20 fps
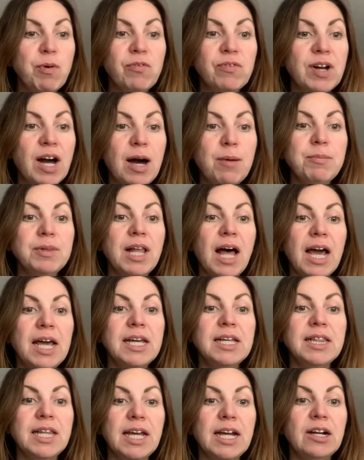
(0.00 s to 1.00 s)
of gum
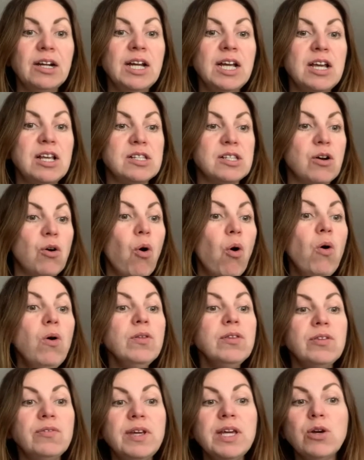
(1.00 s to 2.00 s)
lying there is a whole
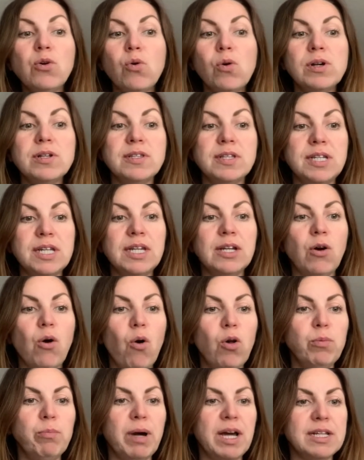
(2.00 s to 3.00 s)
three-course dinner
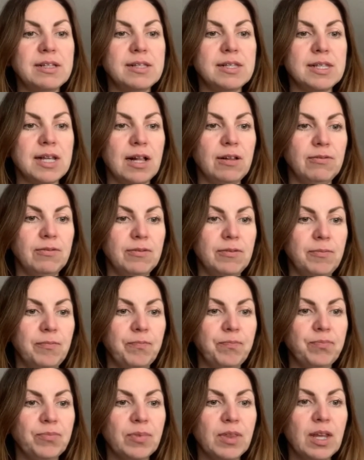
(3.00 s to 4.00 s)
all by itself.
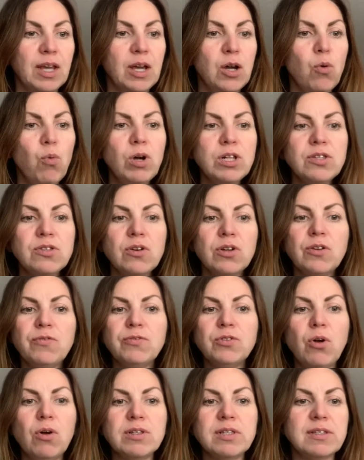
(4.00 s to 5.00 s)
What sort of
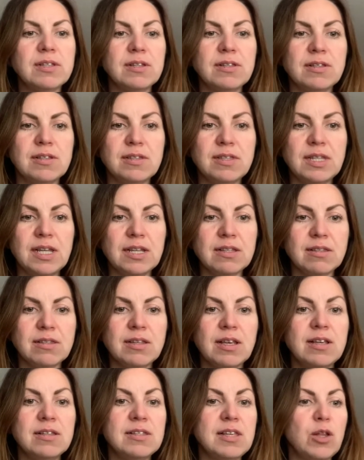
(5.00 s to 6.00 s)
nonsense is this?
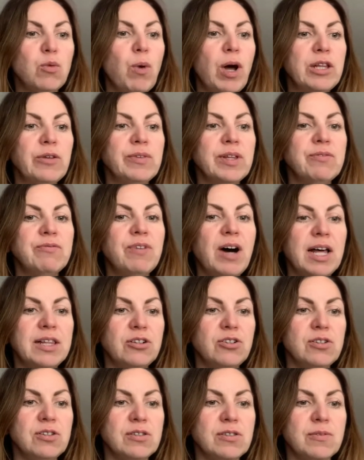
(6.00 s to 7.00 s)
Said one of the
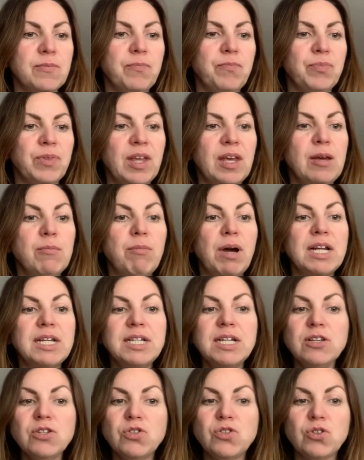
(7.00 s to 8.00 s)
fathers. My
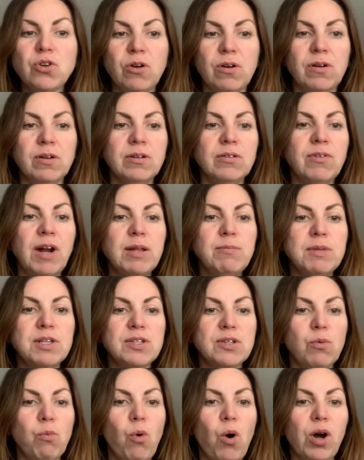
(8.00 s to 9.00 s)
dear sir, cried
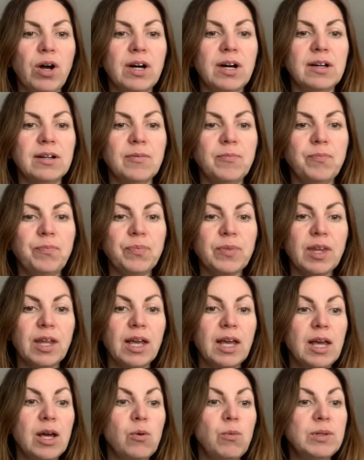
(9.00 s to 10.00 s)
Mr. Wonka,
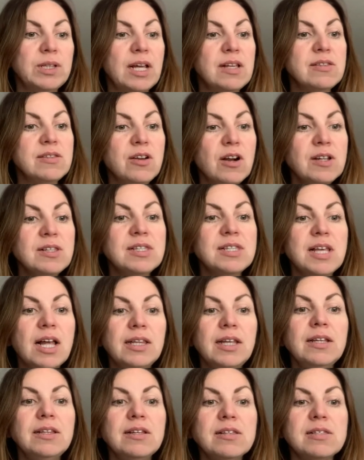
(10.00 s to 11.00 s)
when I start
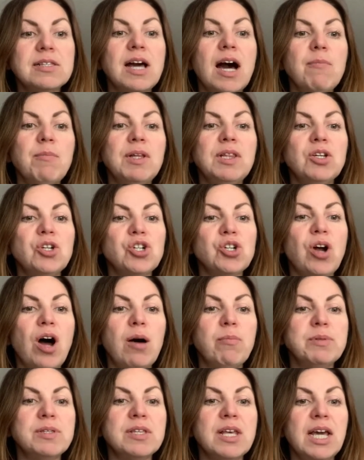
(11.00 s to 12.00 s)
selling this gum in the
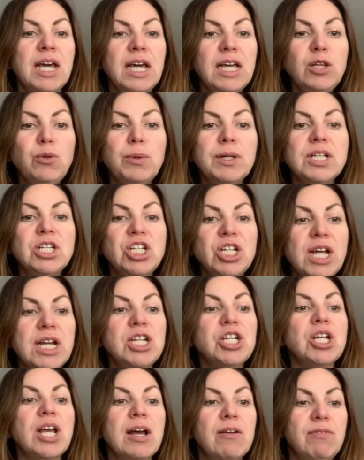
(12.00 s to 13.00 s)
shops, it will
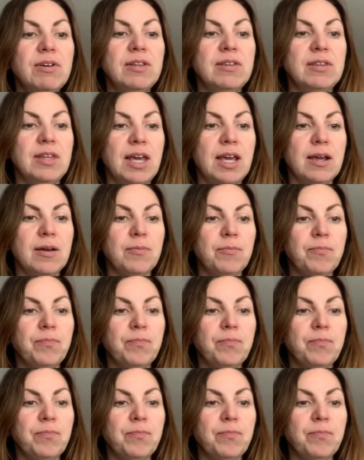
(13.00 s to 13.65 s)
change everything.